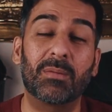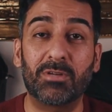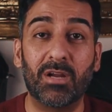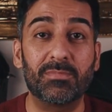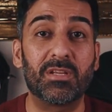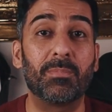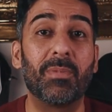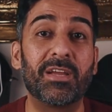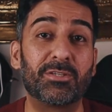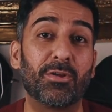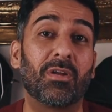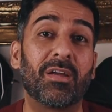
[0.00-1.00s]
Sometimes it
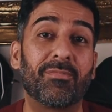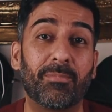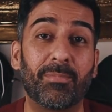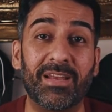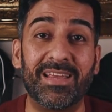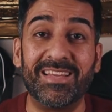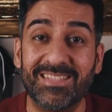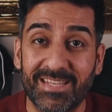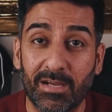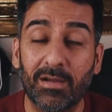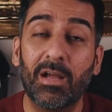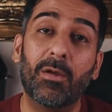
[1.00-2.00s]
makes your life a bit
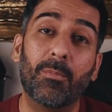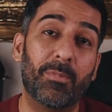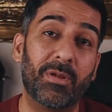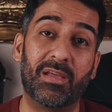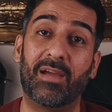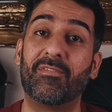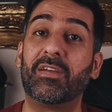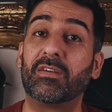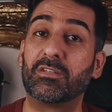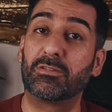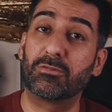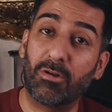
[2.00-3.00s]
easier with
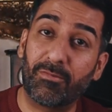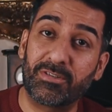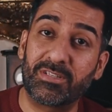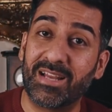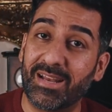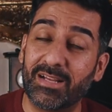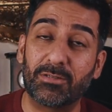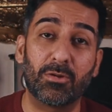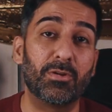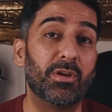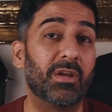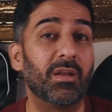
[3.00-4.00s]
having a soft setting,
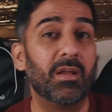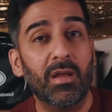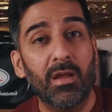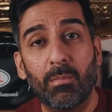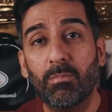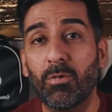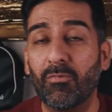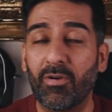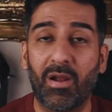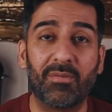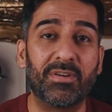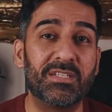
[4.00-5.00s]
so you can move
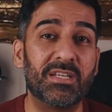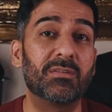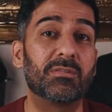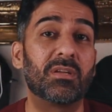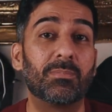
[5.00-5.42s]
around easier.